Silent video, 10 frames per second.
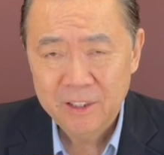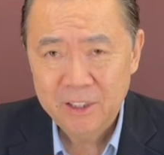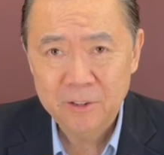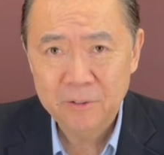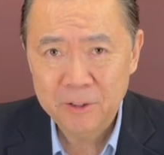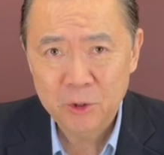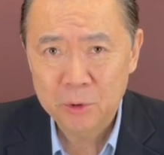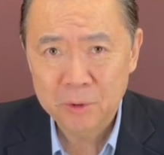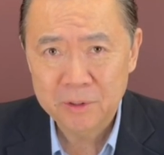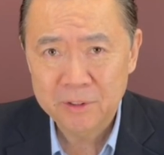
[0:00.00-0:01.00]

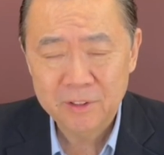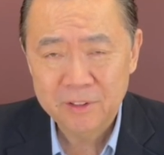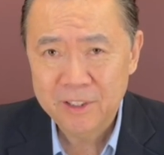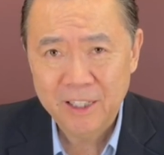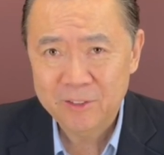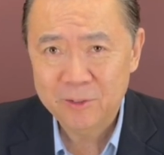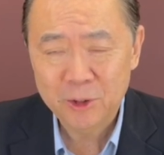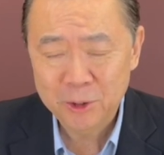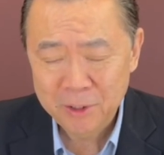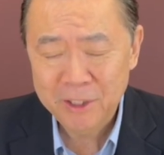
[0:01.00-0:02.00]
individuals that
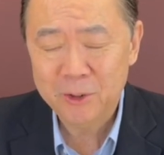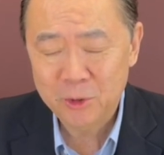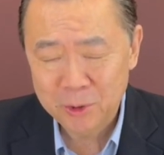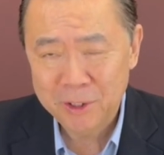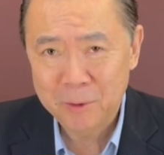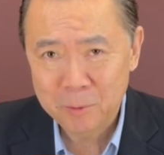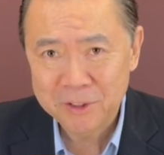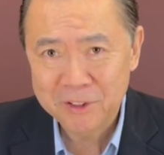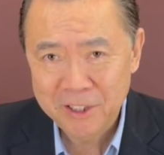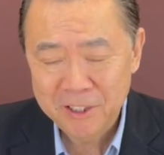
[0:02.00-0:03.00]
truly enjoy their
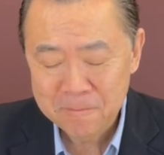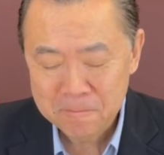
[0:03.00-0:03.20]
whiskey.